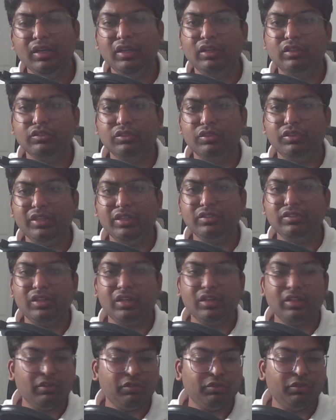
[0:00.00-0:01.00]
So these
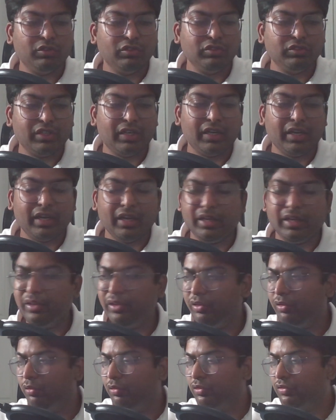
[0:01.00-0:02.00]
are the phones that I
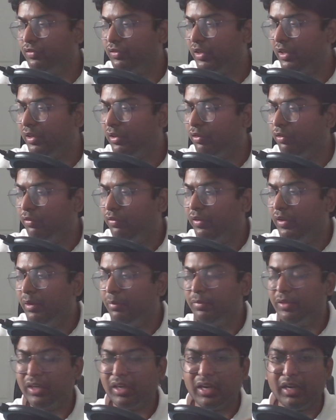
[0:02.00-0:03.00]
use to
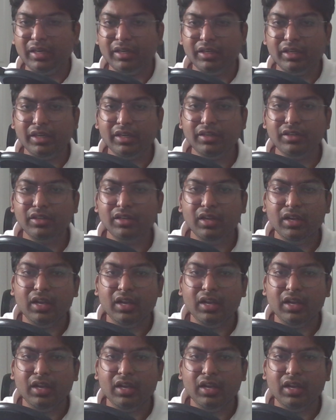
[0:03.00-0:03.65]
film the content.